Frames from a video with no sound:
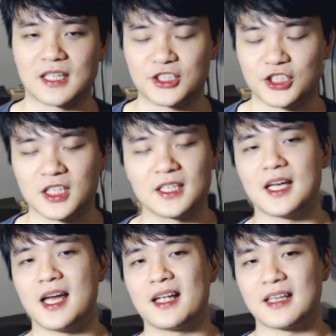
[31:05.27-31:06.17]
that she can
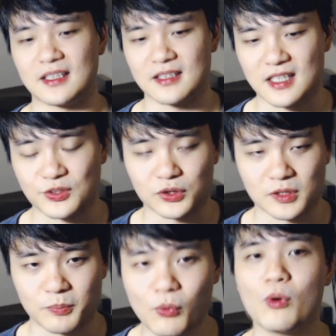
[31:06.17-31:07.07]
get, gain the necessary
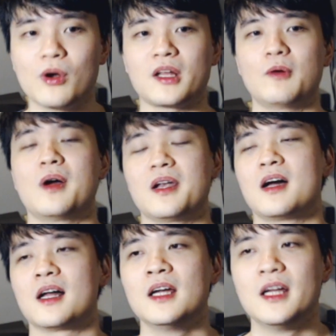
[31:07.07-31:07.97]
support and
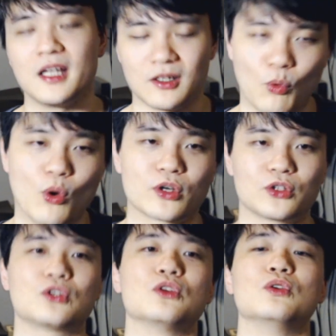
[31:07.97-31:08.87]
whatnot, in order
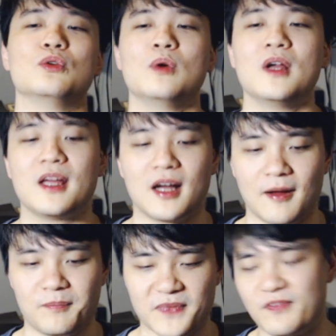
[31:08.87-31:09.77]
to
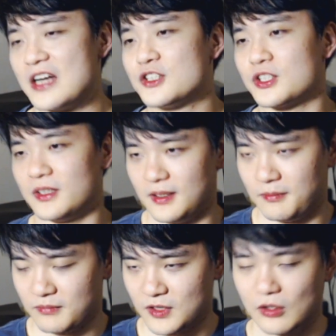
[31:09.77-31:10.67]

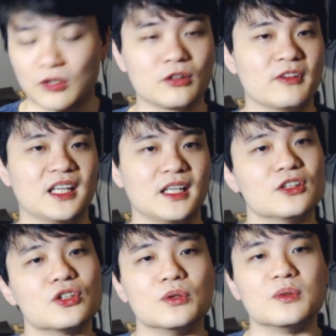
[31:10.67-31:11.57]
eventually, you know, culminate
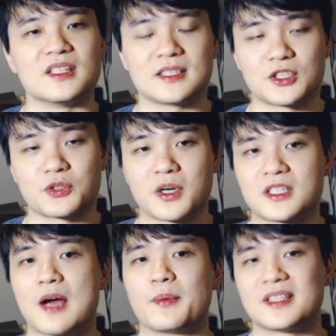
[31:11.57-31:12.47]
into this
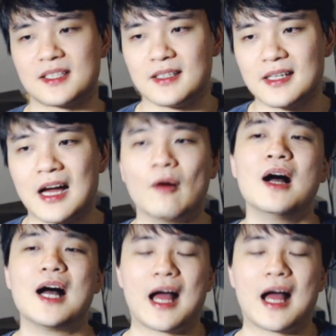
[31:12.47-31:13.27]
situation that we see now.